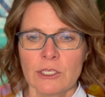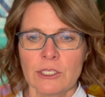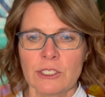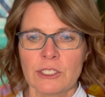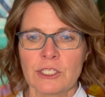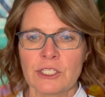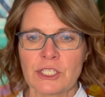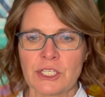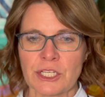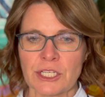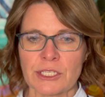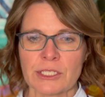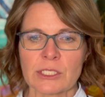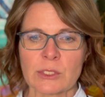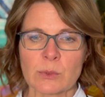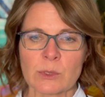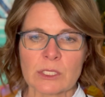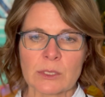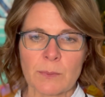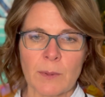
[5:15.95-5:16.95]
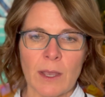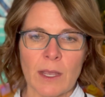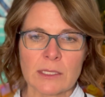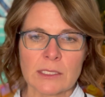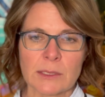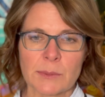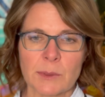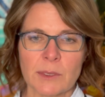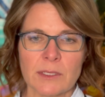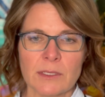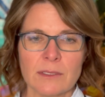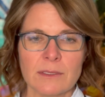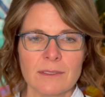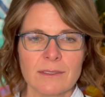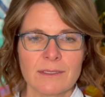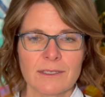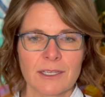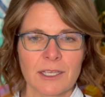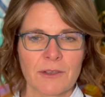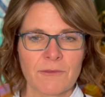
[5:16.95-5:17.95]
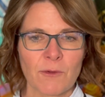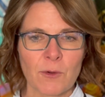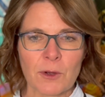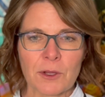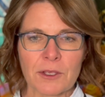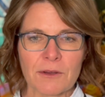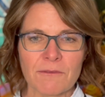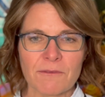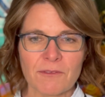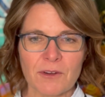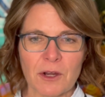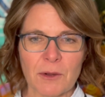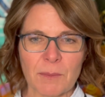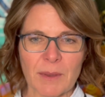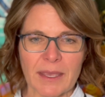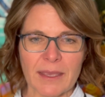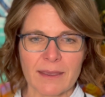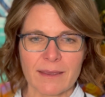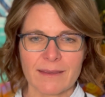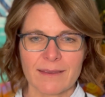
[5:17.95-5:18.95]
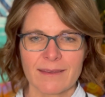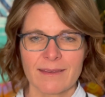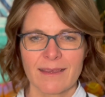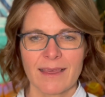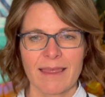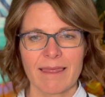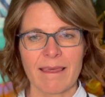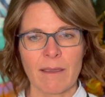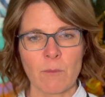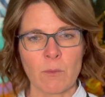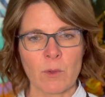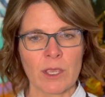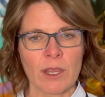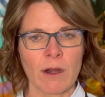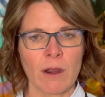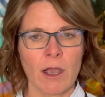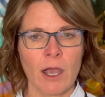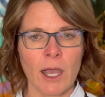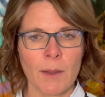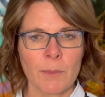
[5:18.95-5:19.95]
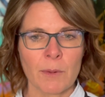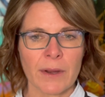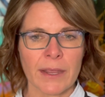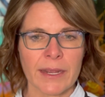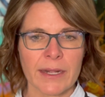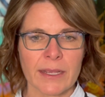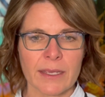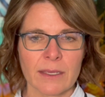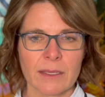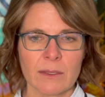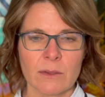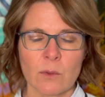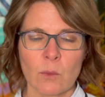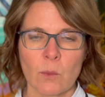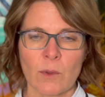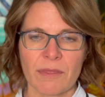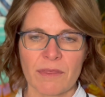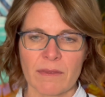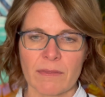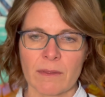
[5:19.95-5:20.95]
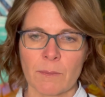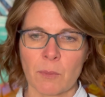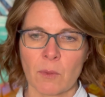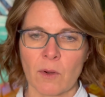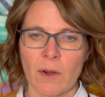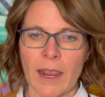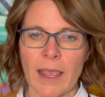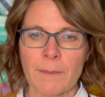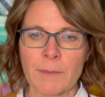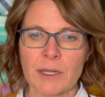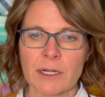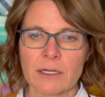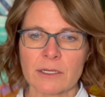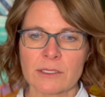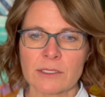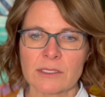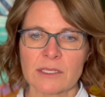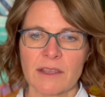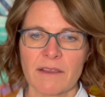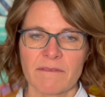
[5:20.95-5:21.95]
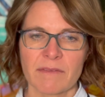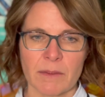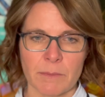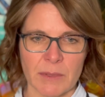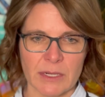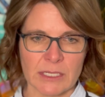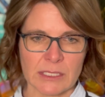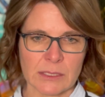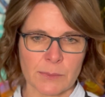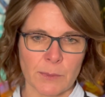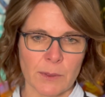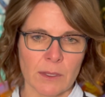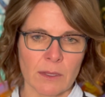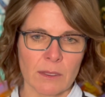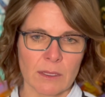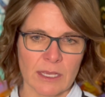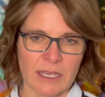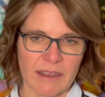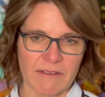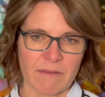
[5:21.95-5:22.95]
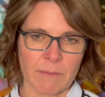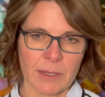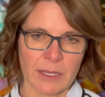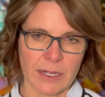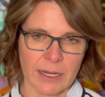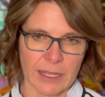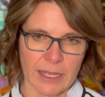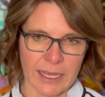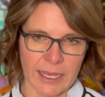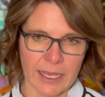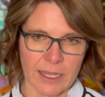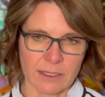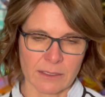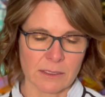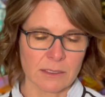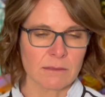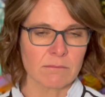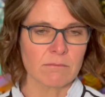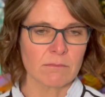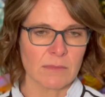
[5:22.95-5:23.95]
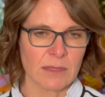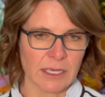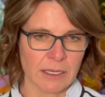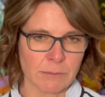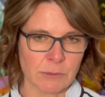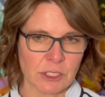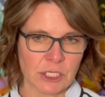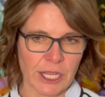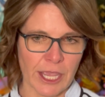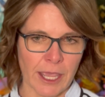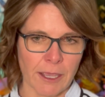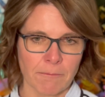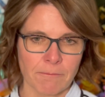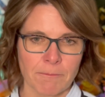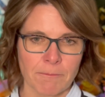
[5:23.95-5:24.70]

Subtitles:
She is responsible for confirming that we are operating within the parameters of the Municipal Government Act, the MGA,